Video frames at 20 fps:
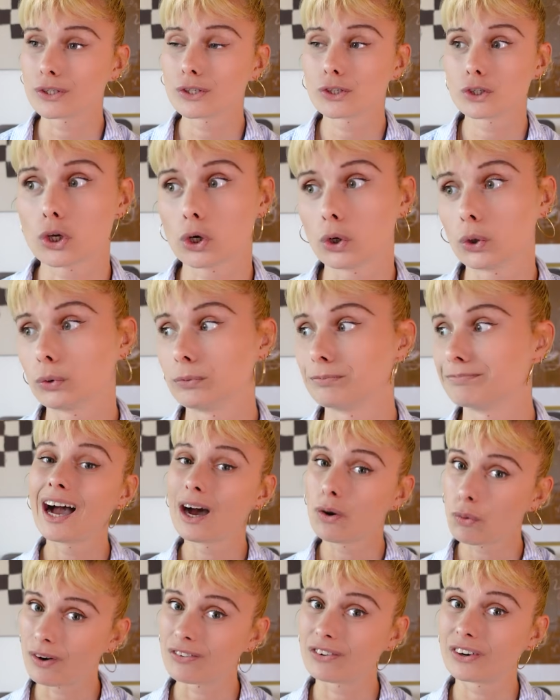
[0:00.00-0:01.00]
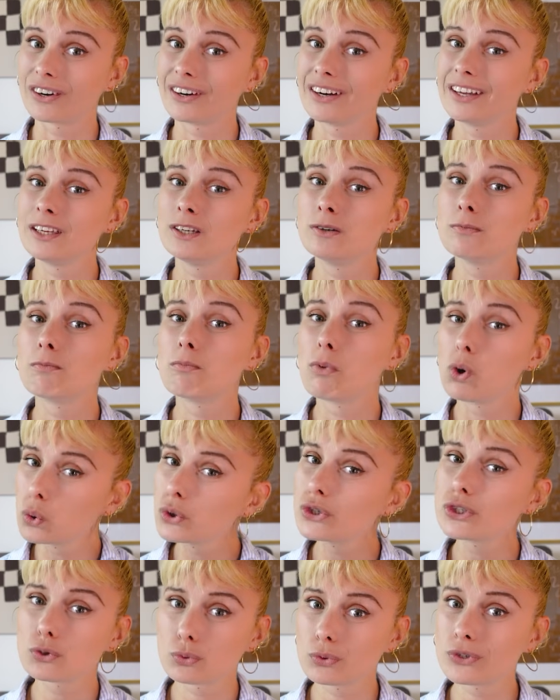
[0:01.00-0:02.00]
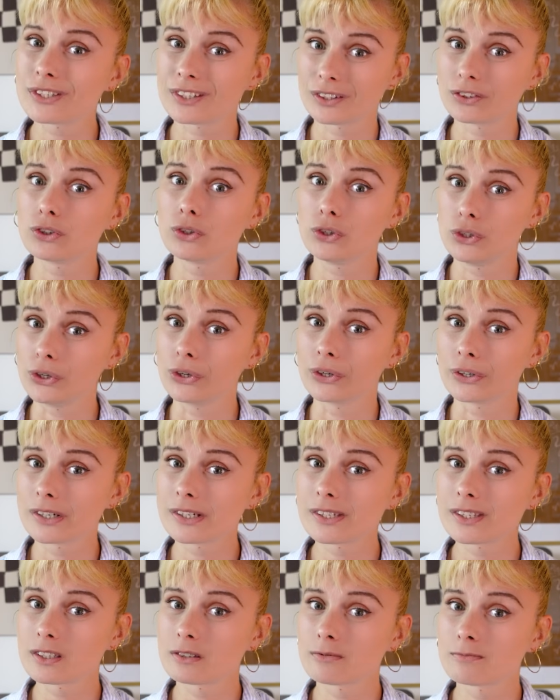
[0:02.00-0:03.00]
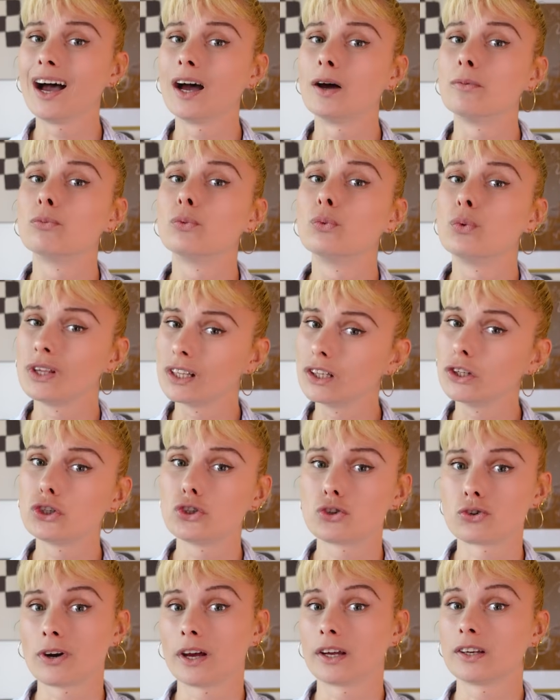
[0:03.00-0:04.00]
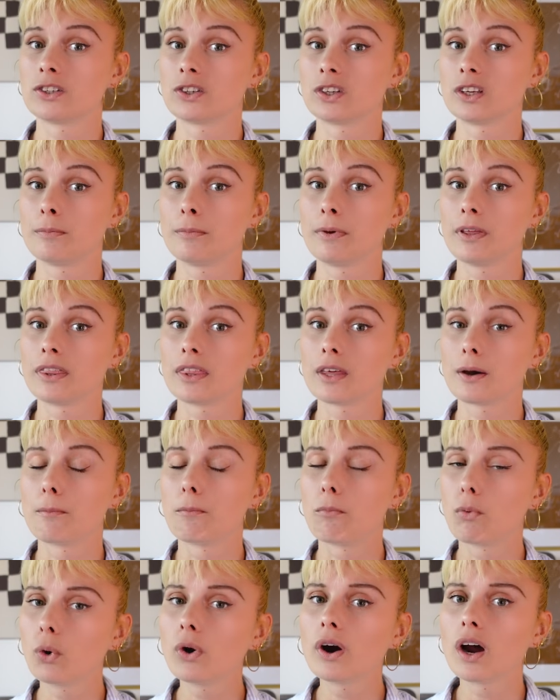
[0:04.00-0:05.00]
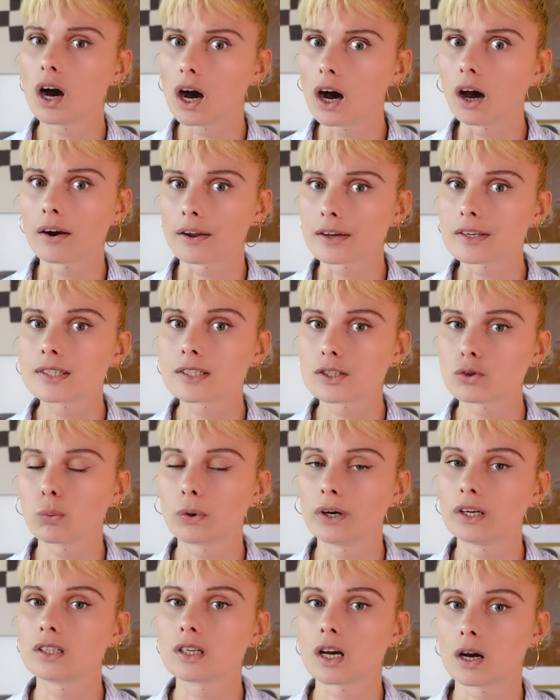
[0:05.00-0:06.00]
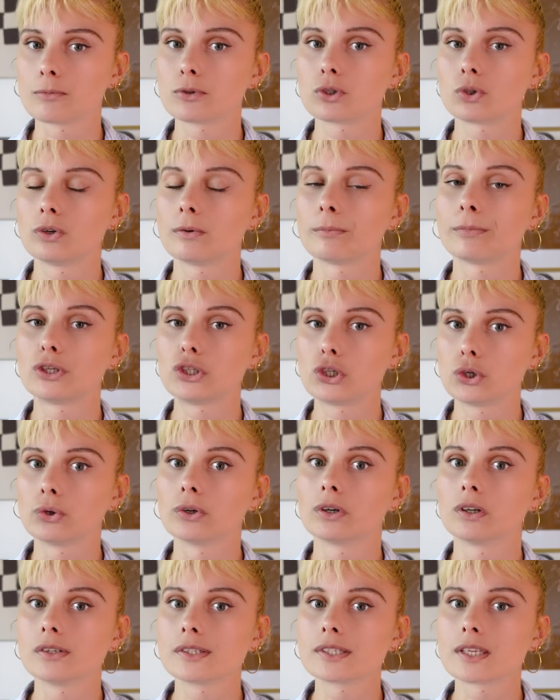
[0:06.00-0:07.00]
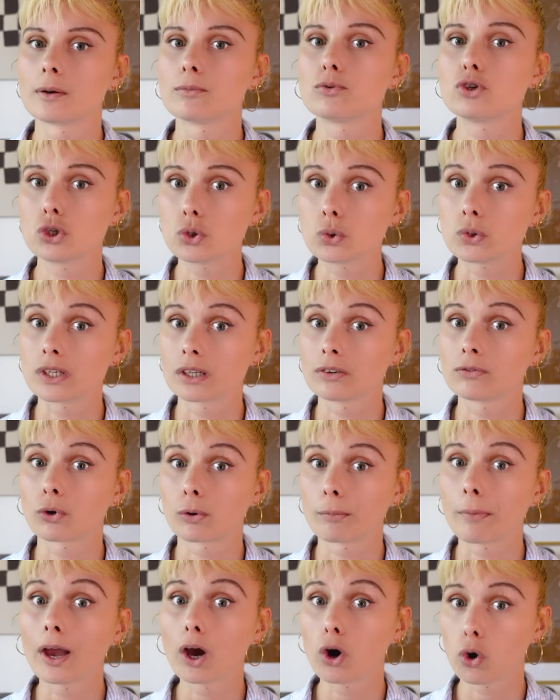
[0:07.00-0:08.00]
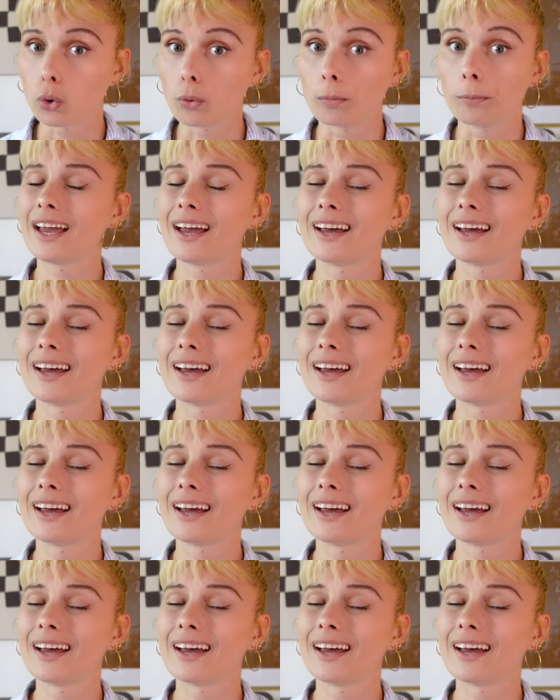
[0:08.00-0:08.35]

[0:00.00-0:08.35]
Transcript: So, however, in most recent years, I'm really trying to keep it more honest when it comes to the materials I'm choosing for my home.